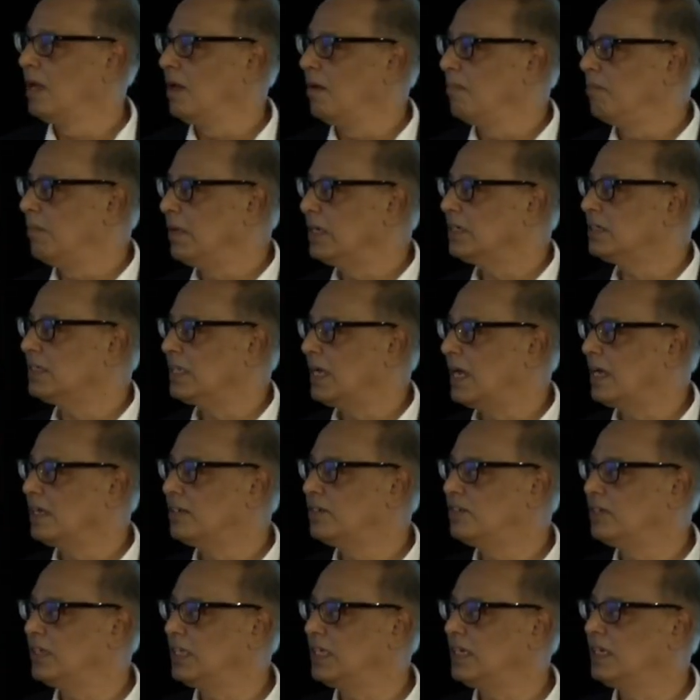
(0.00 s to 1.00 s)
must
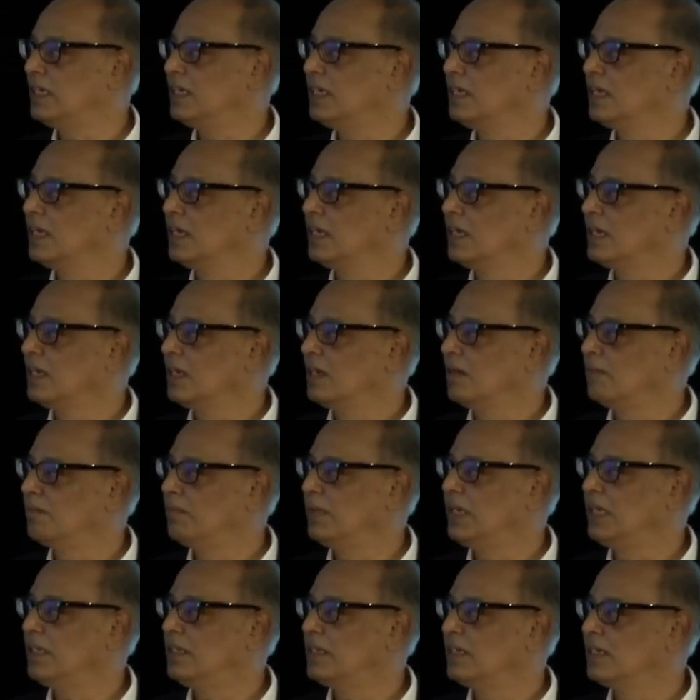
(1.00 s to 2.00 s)
actually
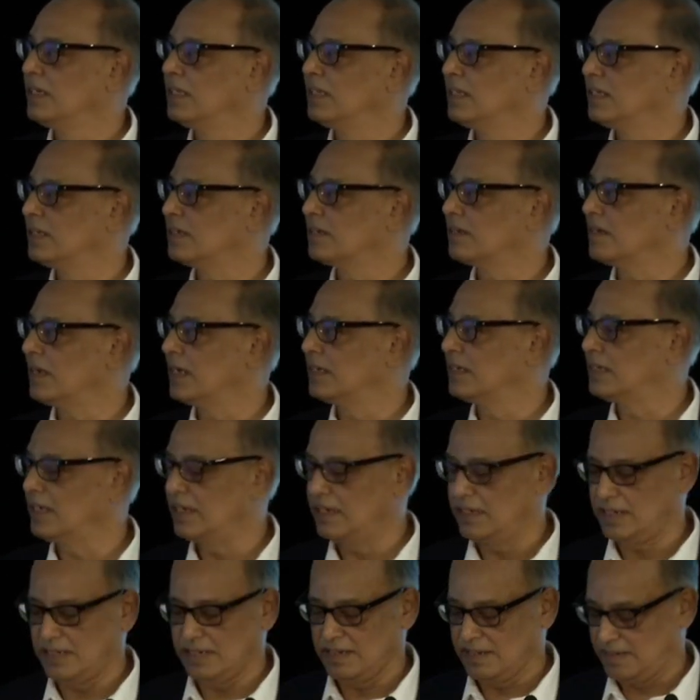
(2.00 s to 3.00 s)
meet this
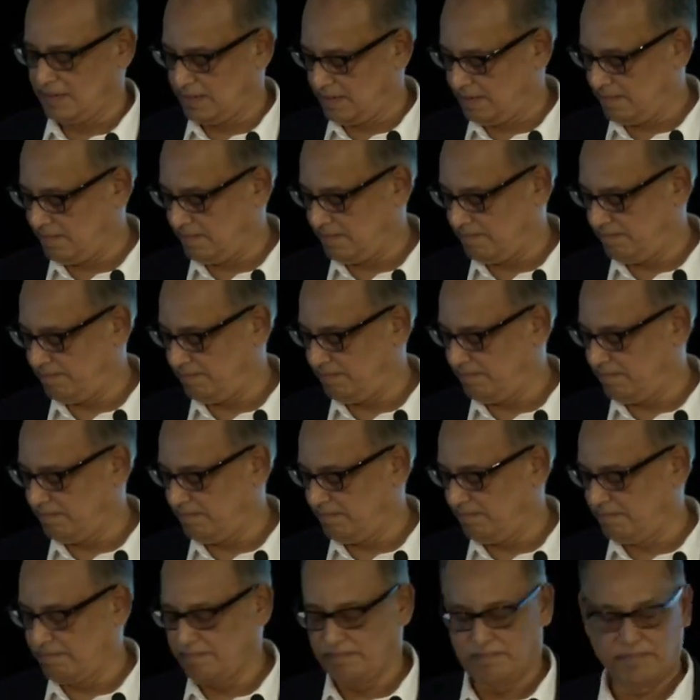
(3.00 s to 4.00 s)
criteria.
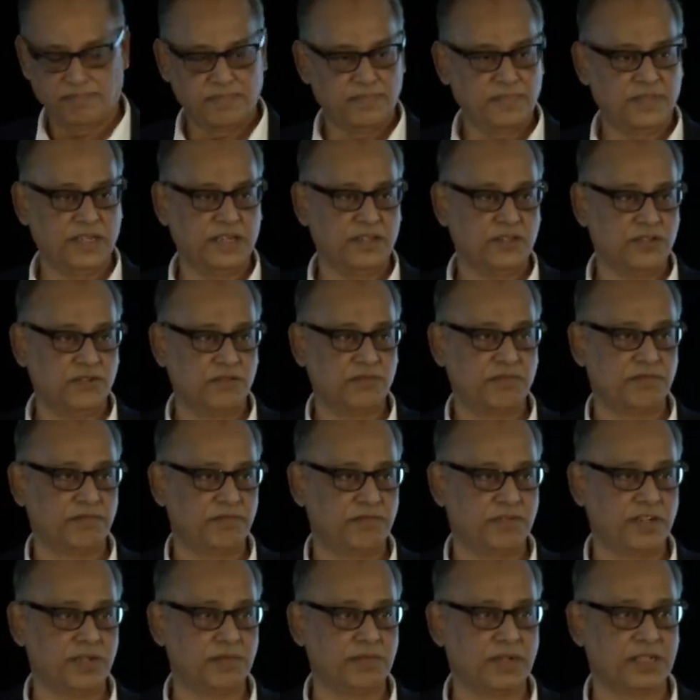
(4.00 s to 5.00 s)
Thank you
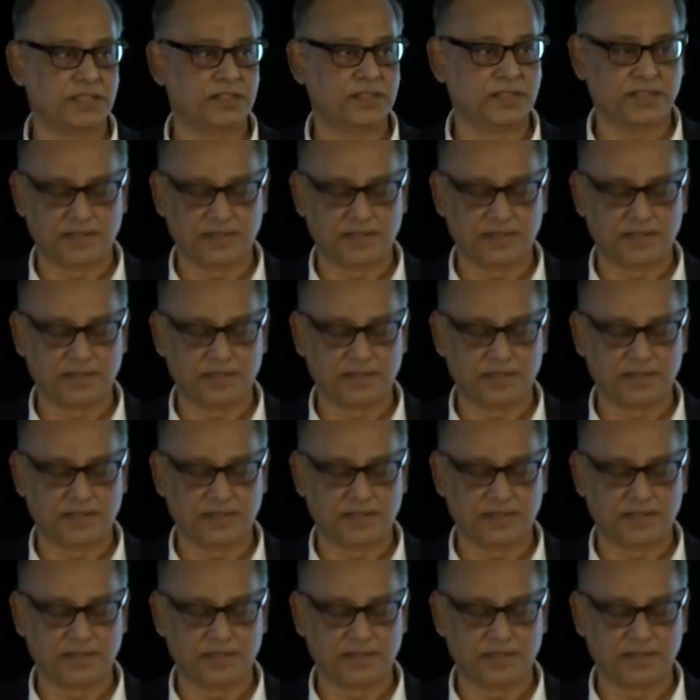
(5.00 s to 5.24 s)
very much.